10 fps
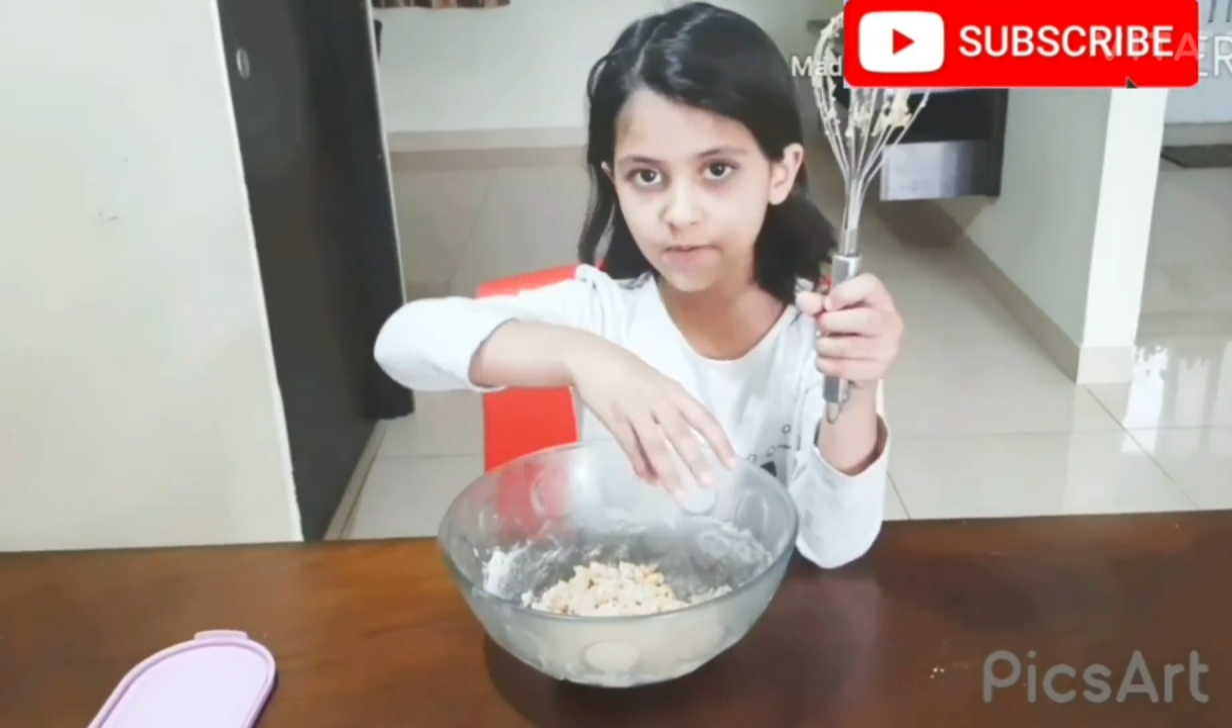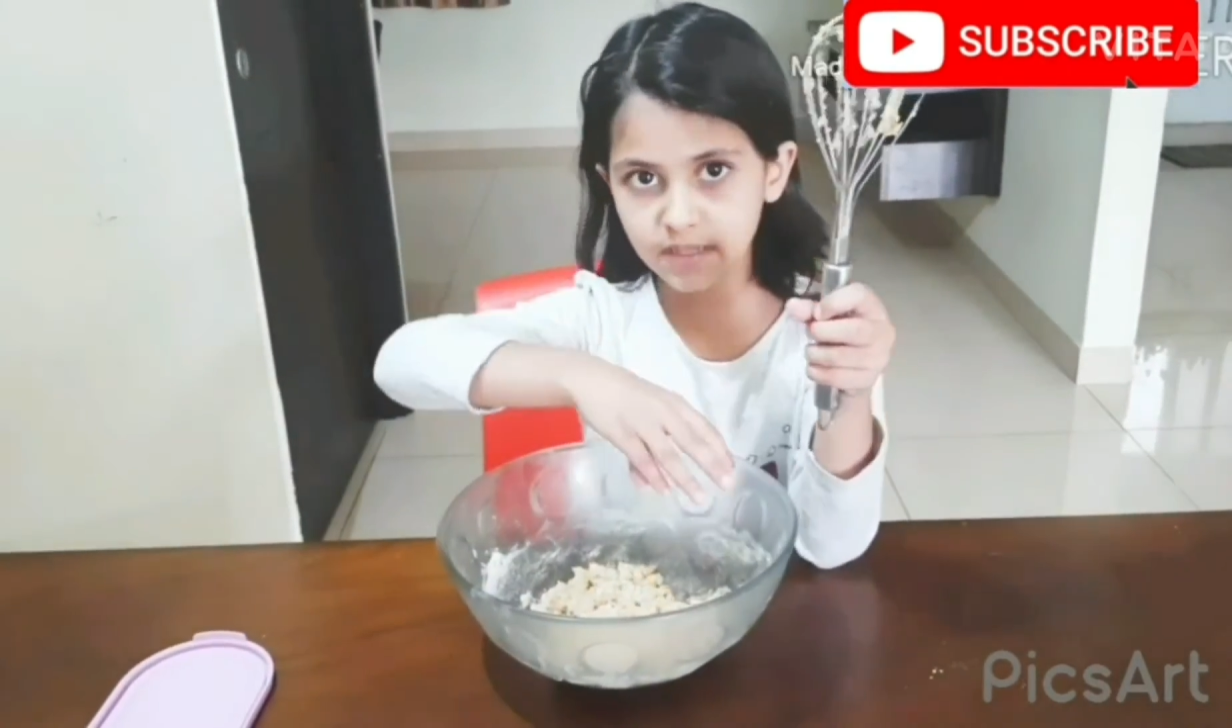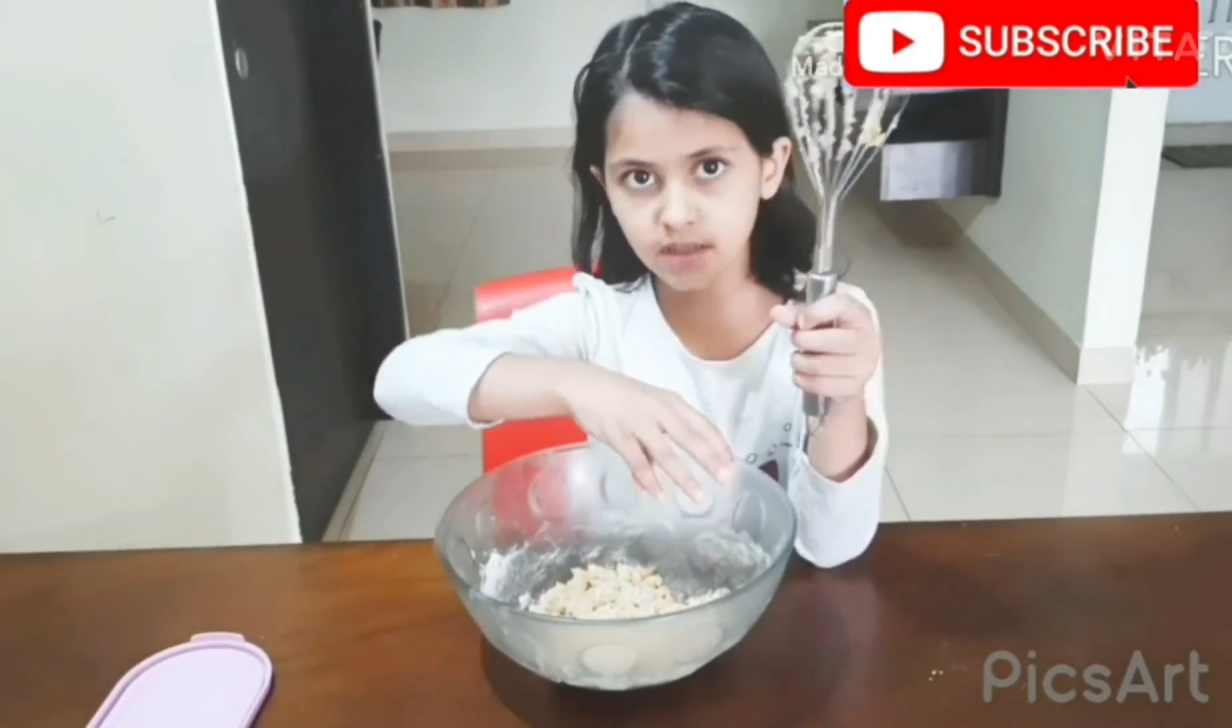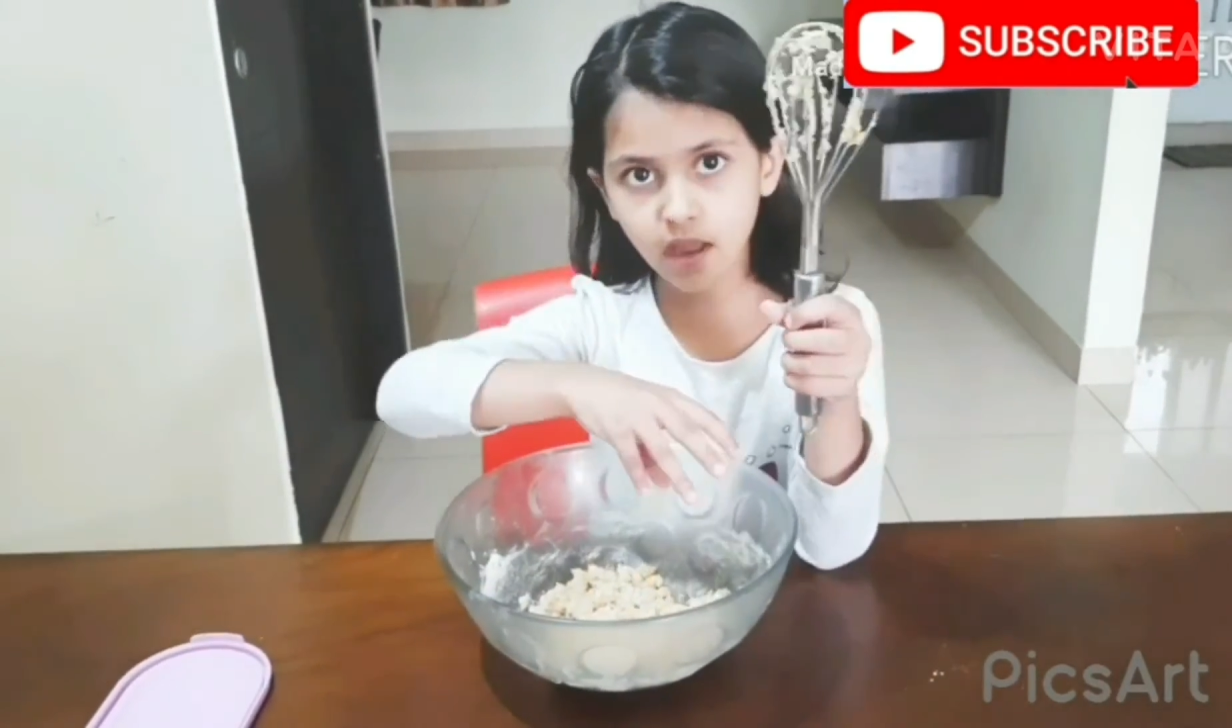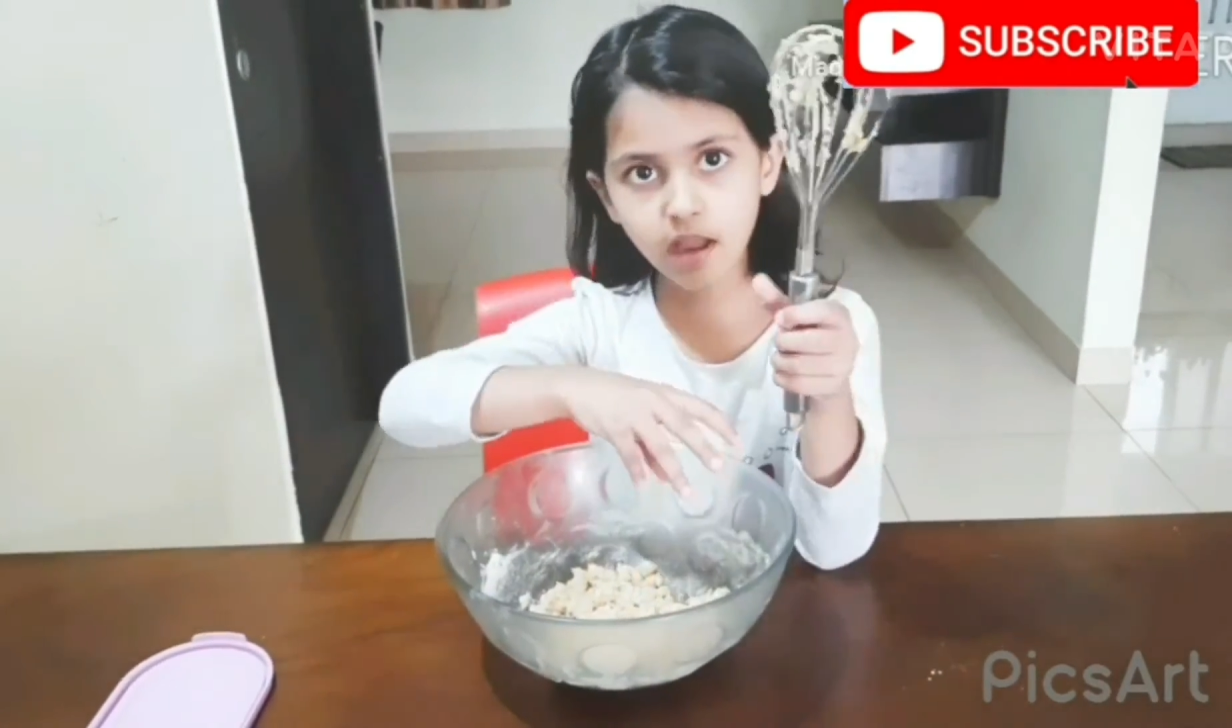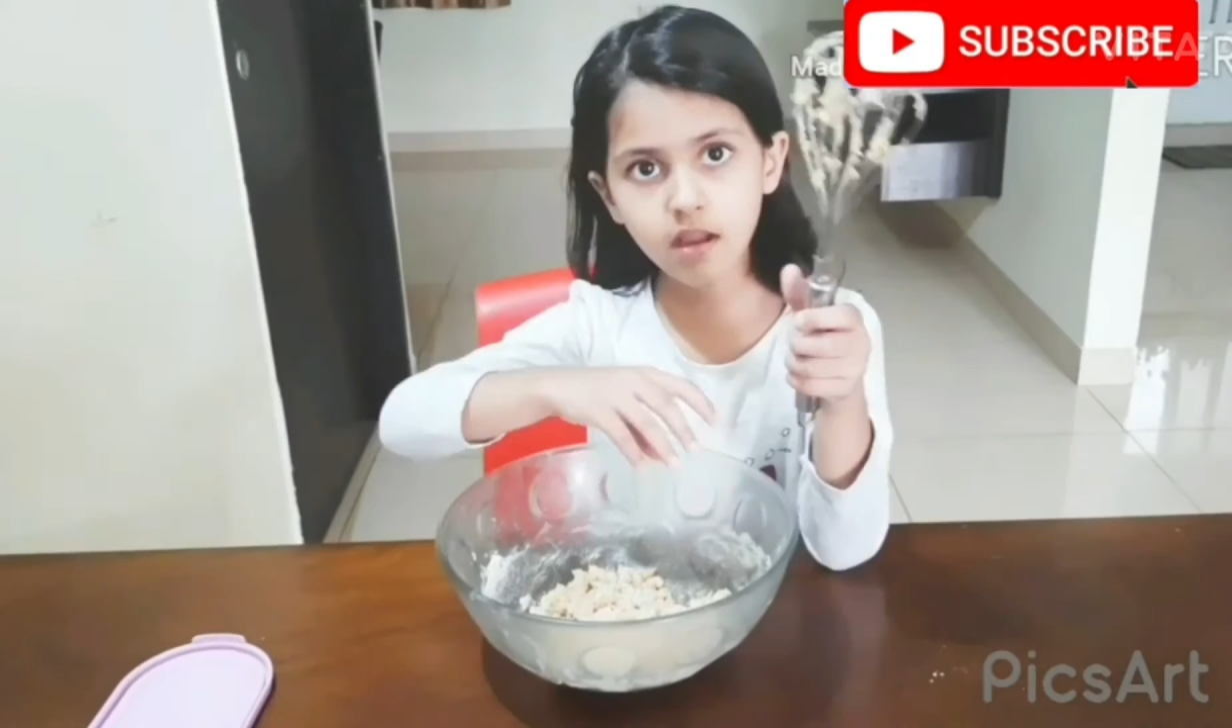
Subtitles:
with the